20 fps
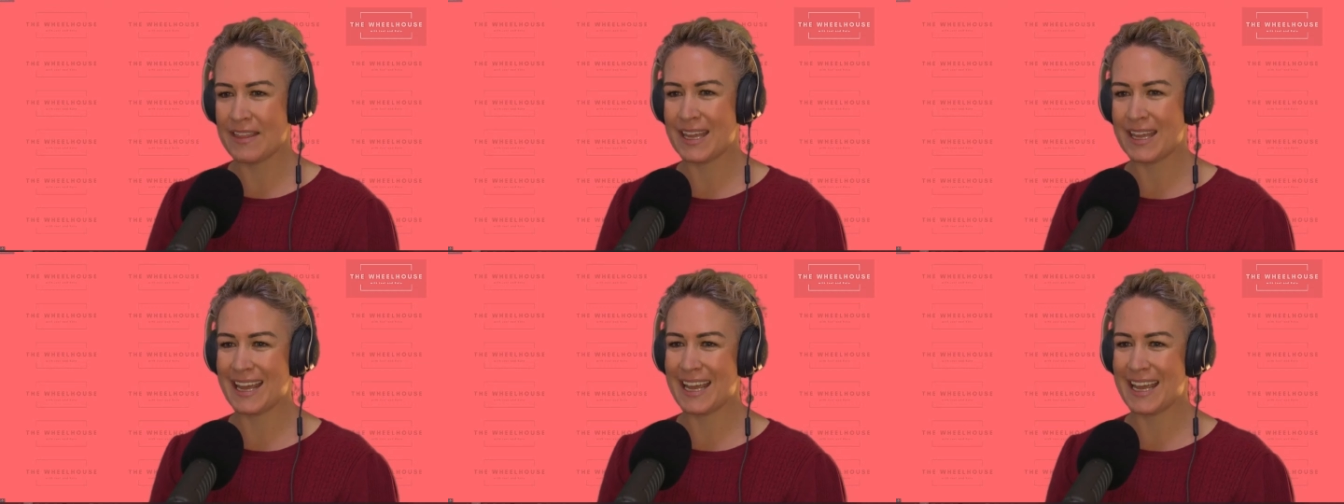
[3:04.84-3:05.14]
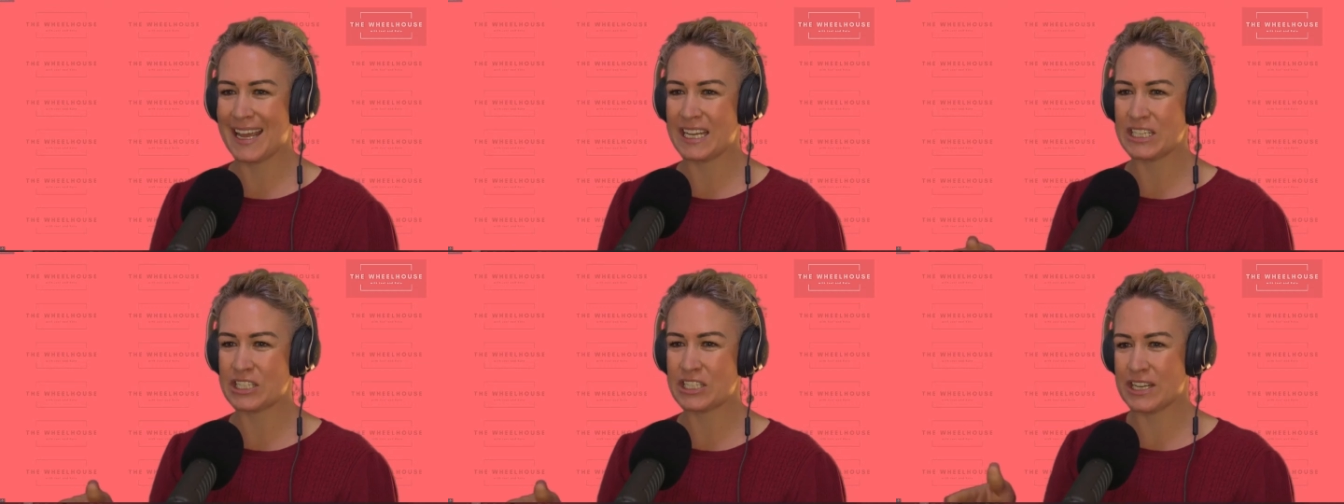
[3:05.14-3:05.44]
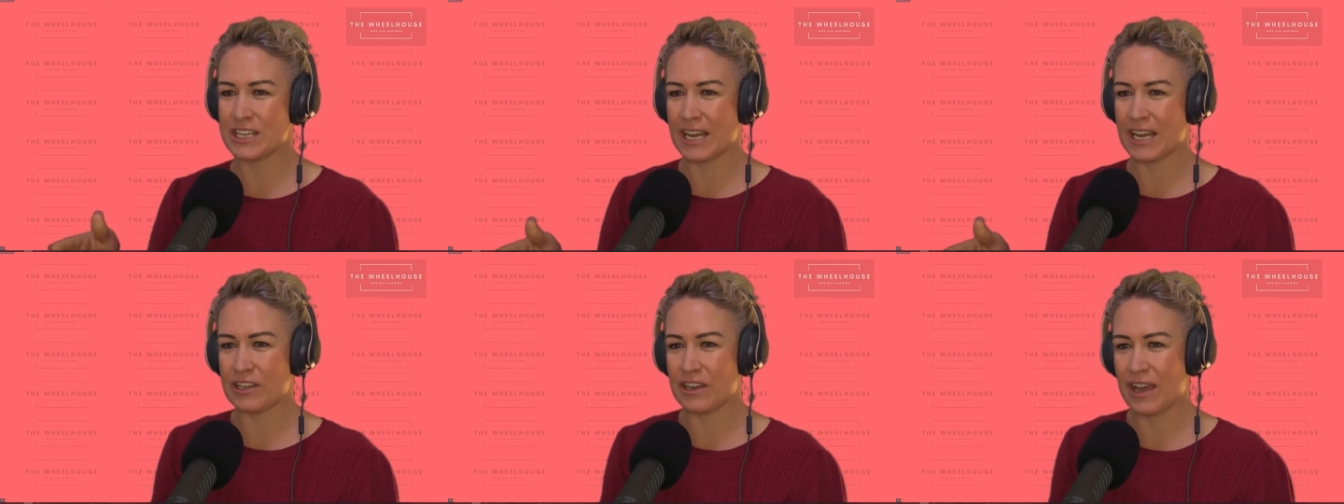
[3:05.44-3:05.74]
And then
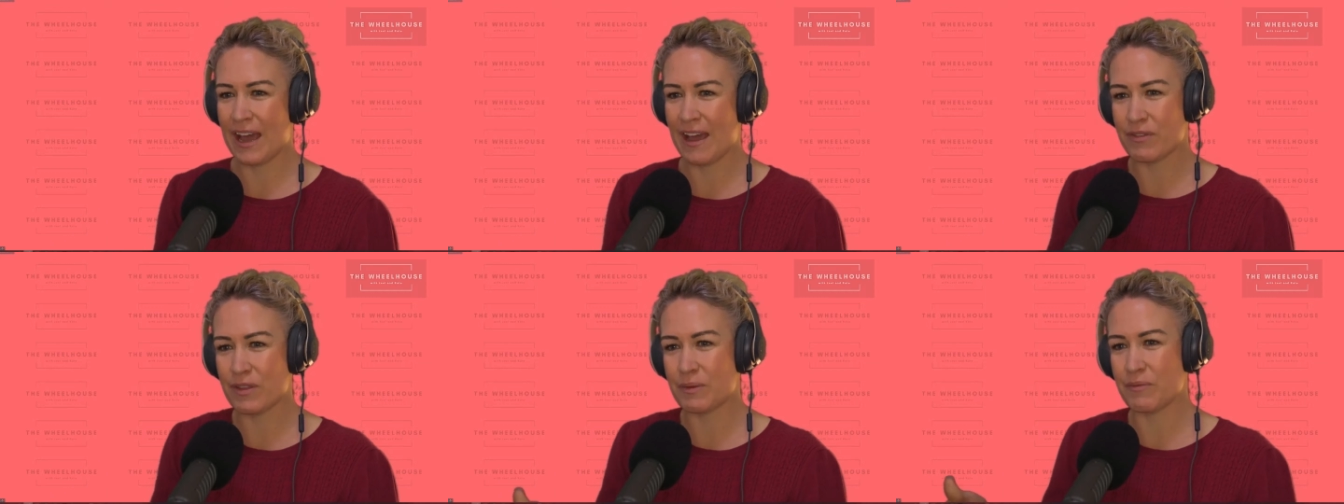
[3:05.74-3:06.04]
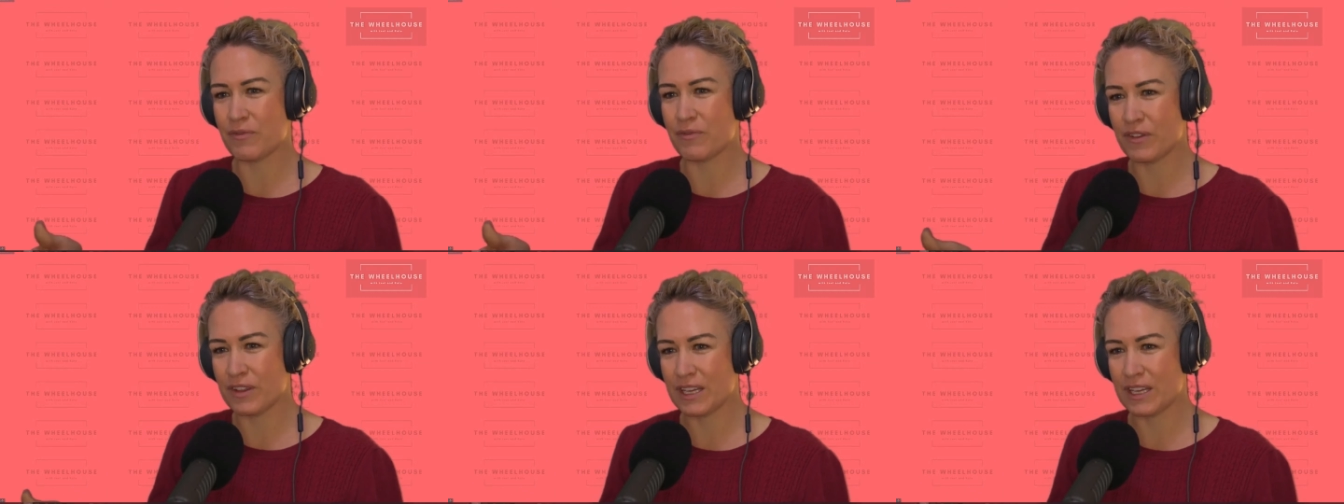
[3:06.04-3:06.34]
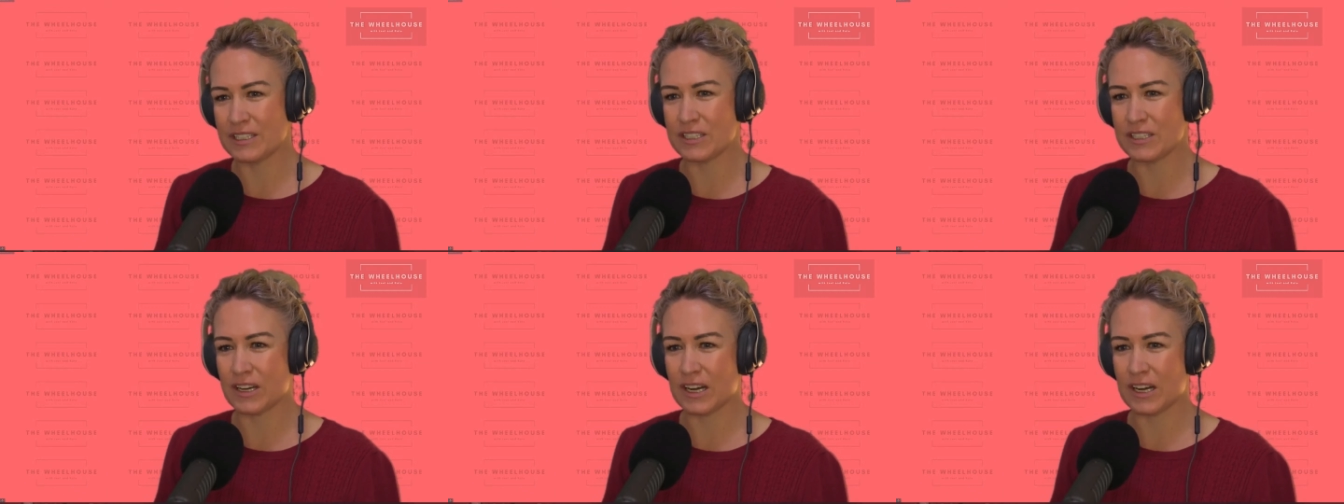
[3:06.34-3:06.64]
each day you have them for
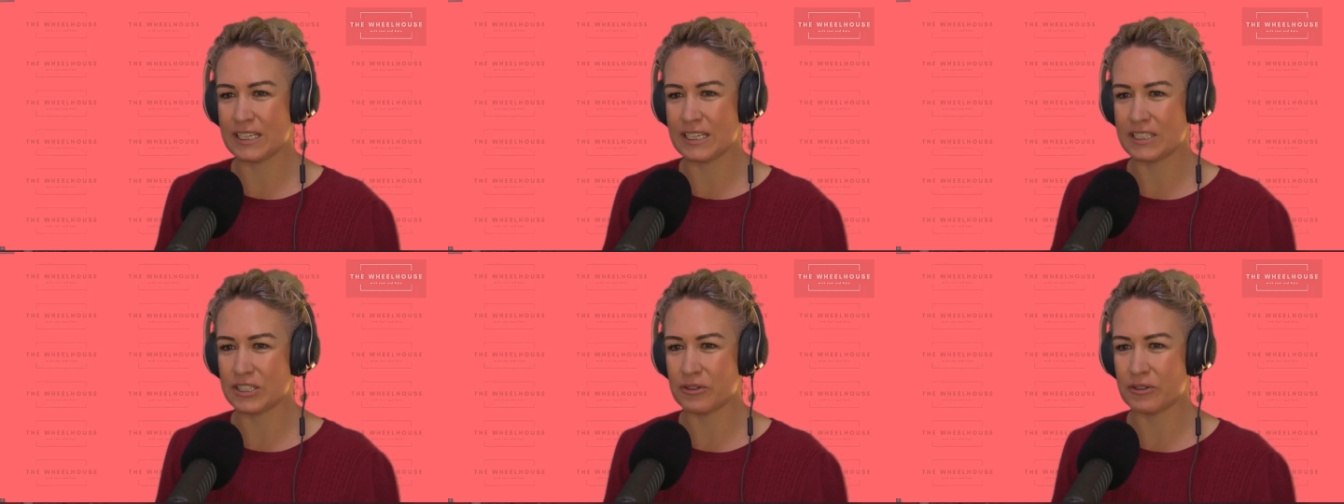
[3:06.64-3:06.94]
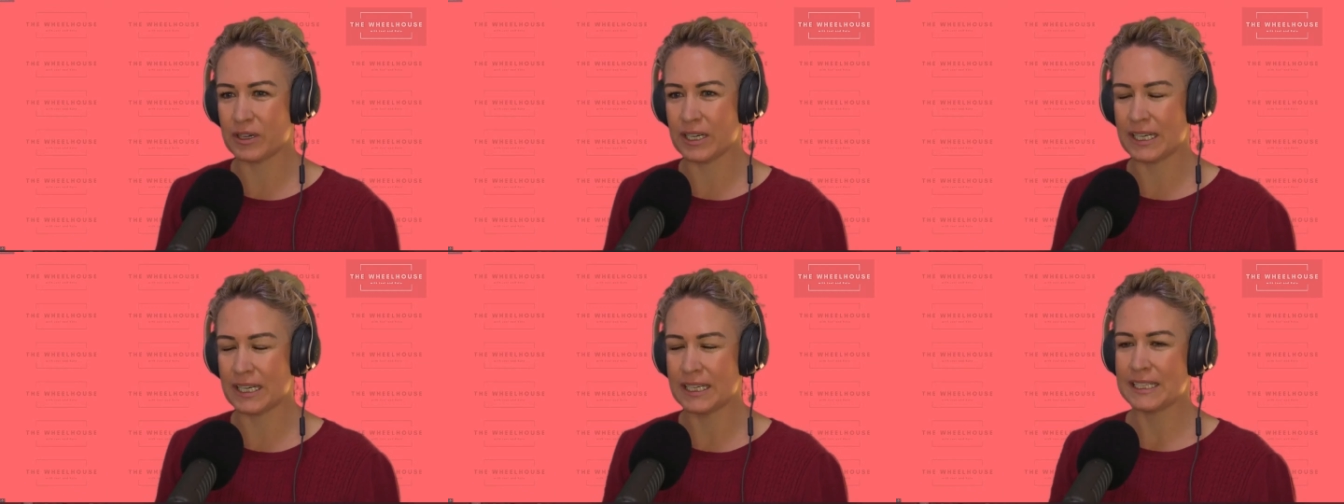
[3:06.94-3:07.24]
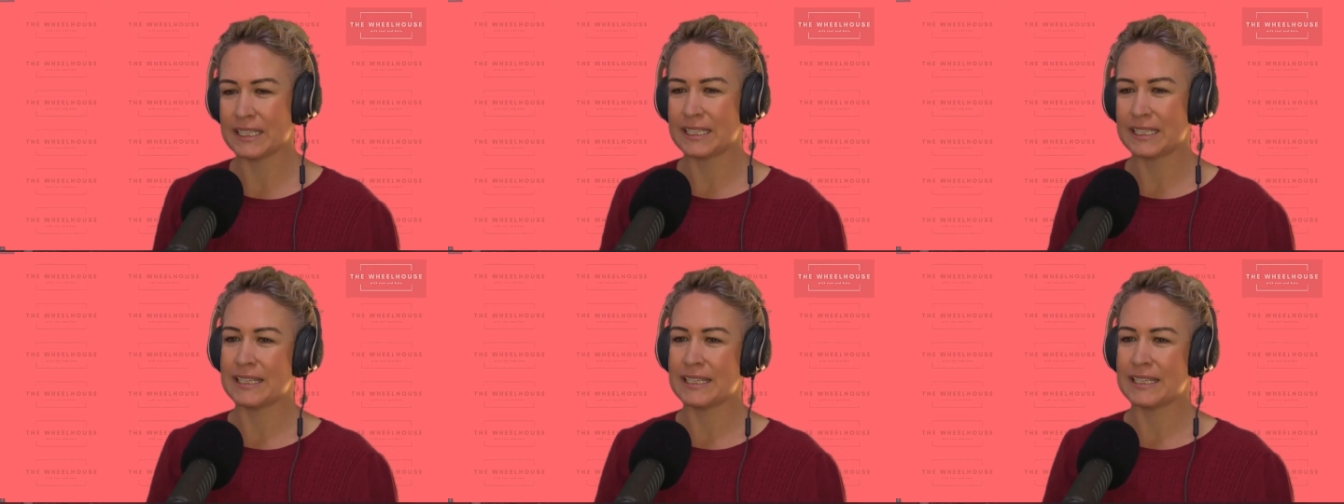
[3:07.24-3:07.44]
the entire tour.